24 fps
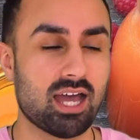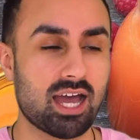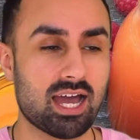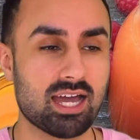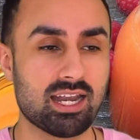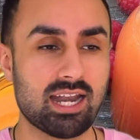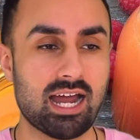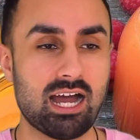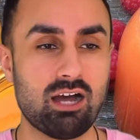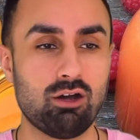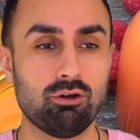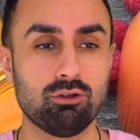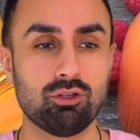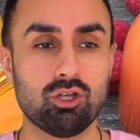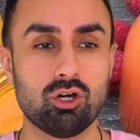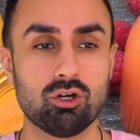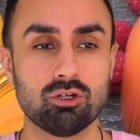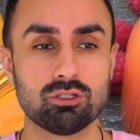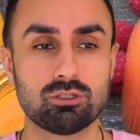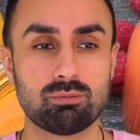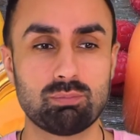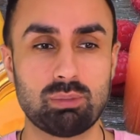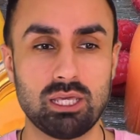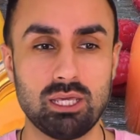And how
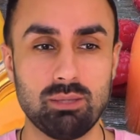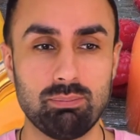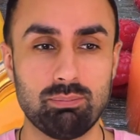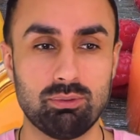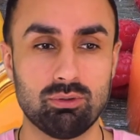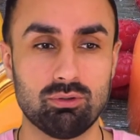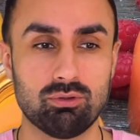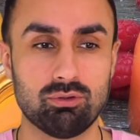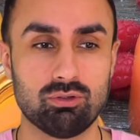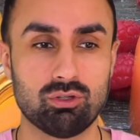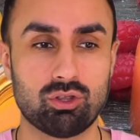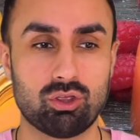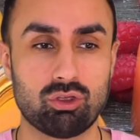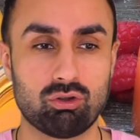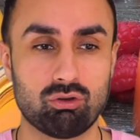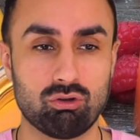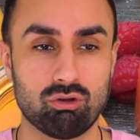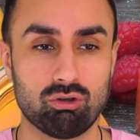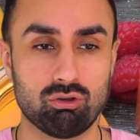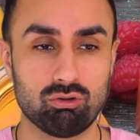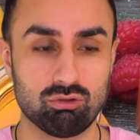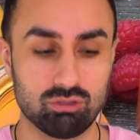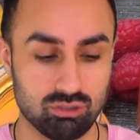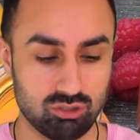those people,
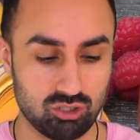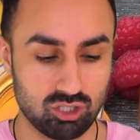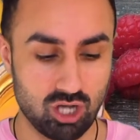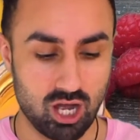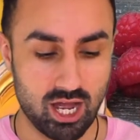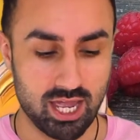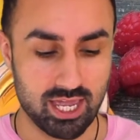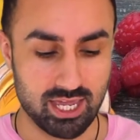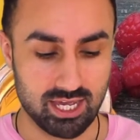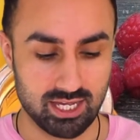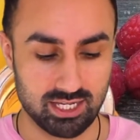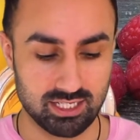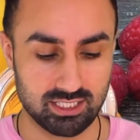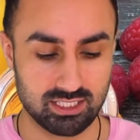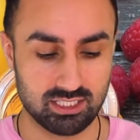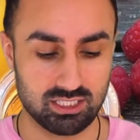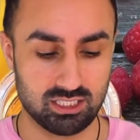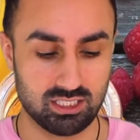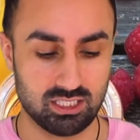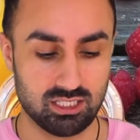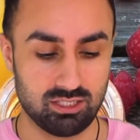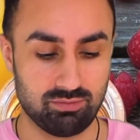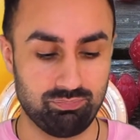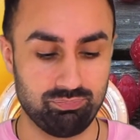through
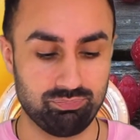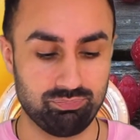diet,